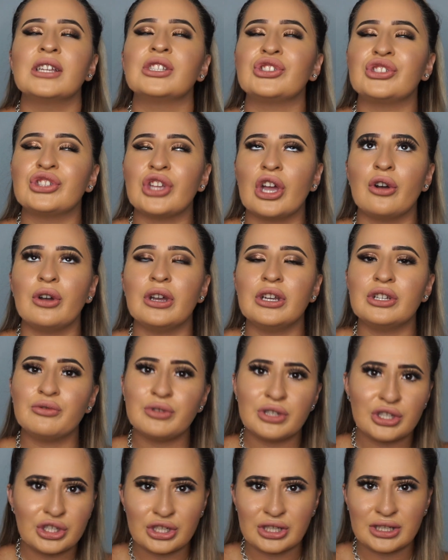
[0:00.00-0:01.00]
So it
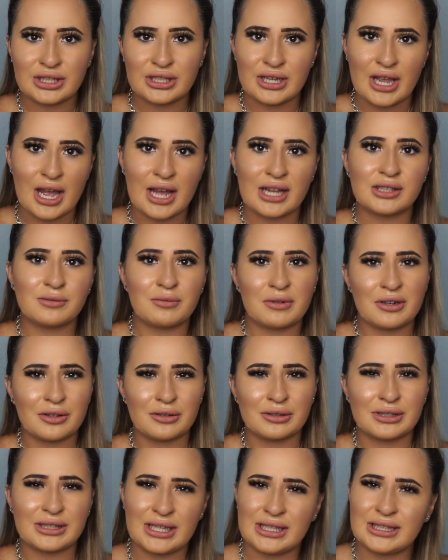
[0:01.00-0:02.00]
was just, yeah, it's one of
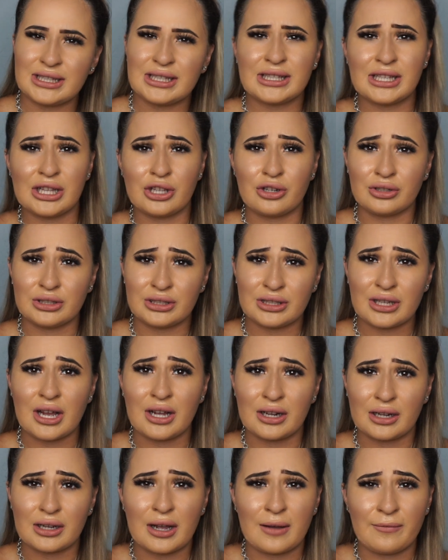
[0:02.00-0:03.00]
those things. It's a little
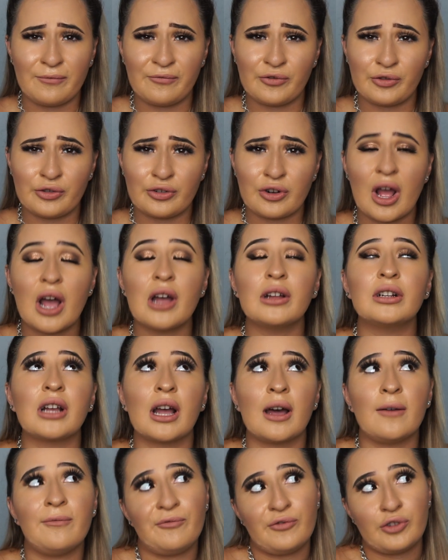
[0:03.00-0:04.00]

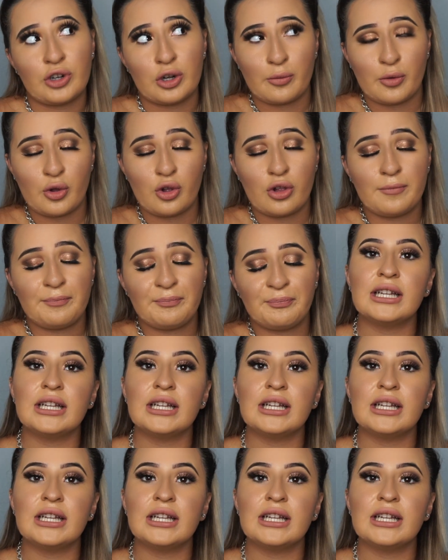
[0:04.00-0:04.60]
uncomfortable.